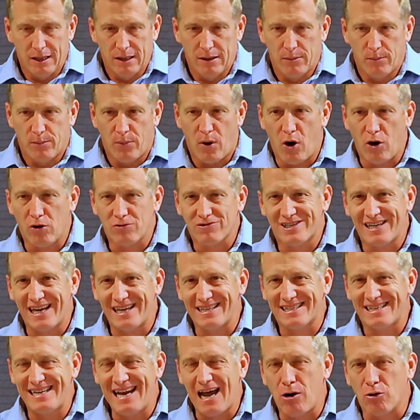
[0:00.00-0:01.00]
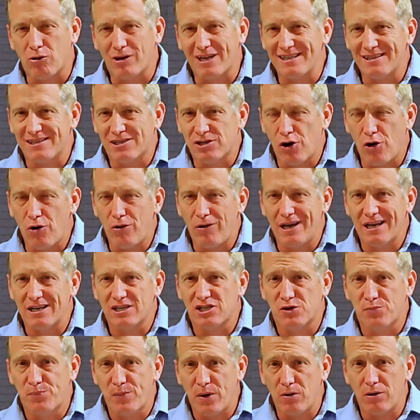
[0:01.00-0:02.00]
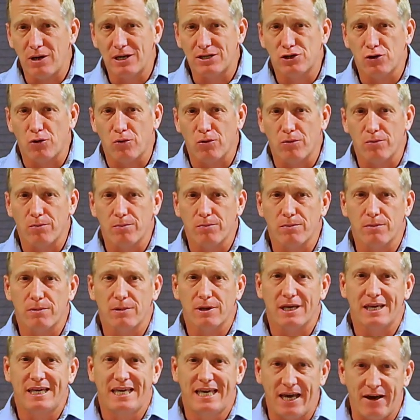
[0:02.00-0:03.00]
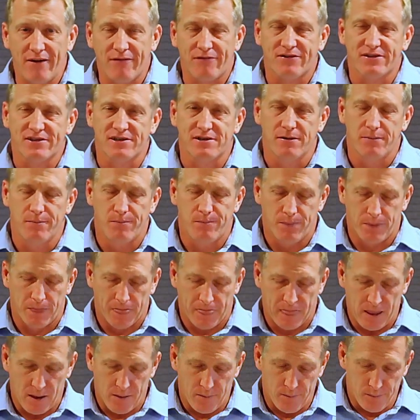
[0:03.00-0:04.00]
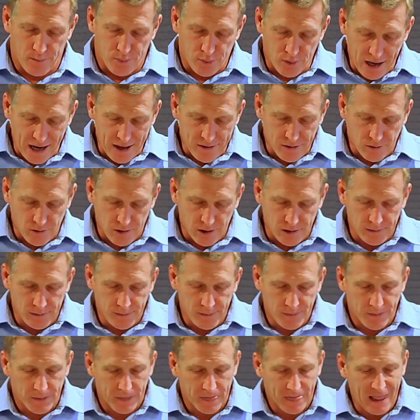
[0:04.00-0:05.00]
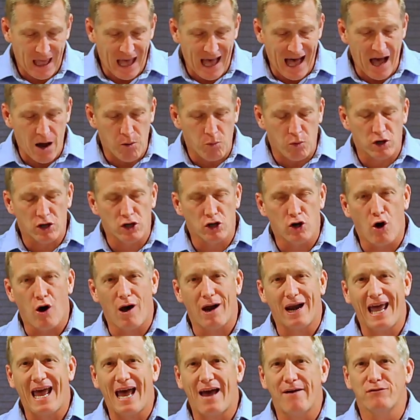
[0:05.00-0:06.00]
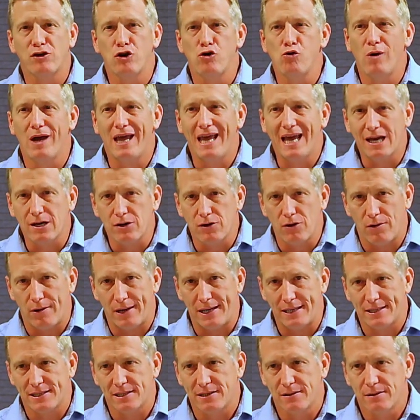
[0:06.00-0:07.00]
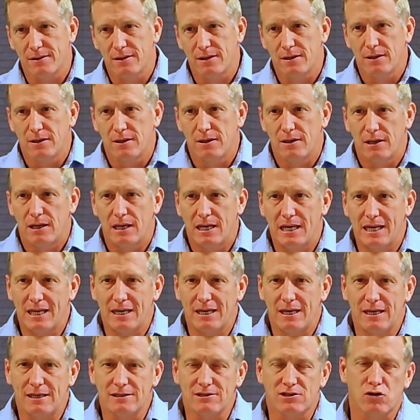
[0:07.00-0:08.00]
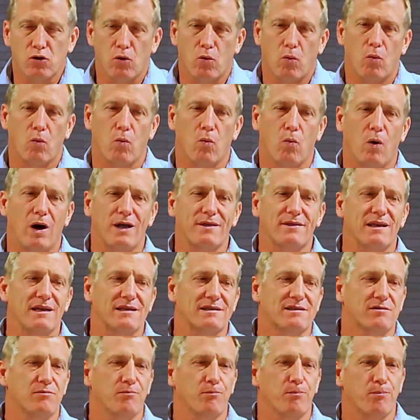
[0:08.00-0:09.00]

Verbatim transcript: Paul says, Now concerning spiritual gifts, brethren, I would not have you ignorant. And, and so, what this